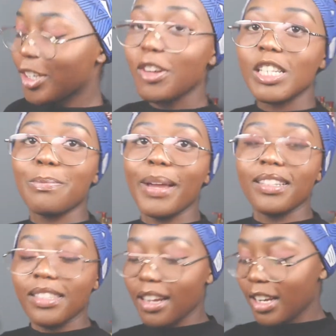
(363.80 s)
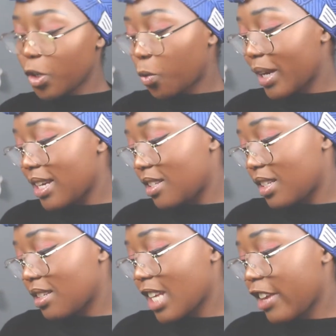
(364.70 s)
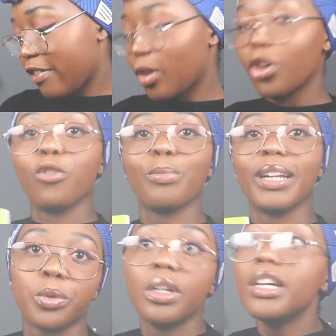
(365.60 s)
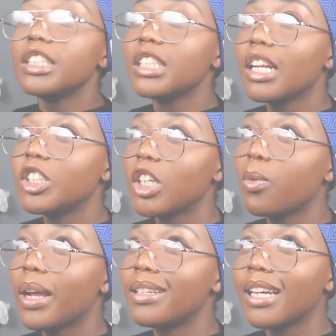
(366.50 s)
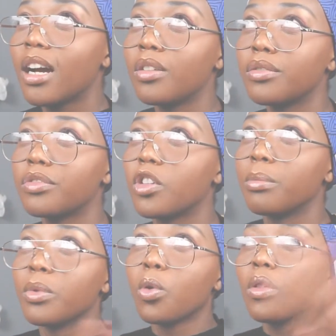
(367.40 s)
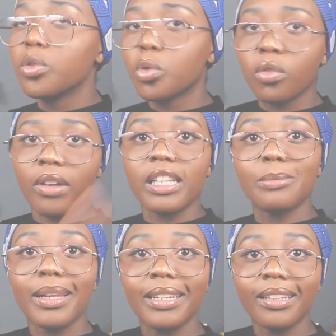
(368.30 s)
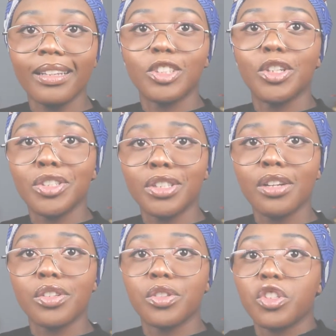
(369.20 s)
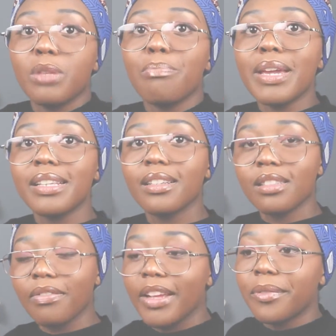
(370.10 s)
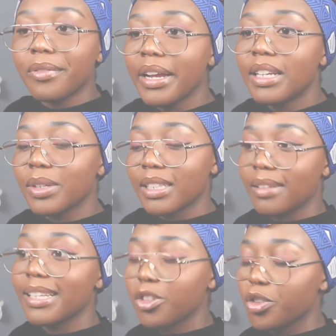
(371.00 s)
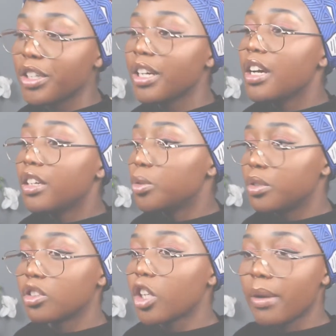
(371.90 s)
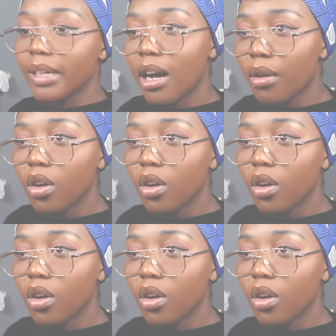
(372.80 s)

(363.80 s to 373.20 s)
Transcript: no spend year, little ways to save a lot of money. She legit went down from all the sort of like spending that she usually does to just the basic stuff like rent, etc, etc. She wasn't going out a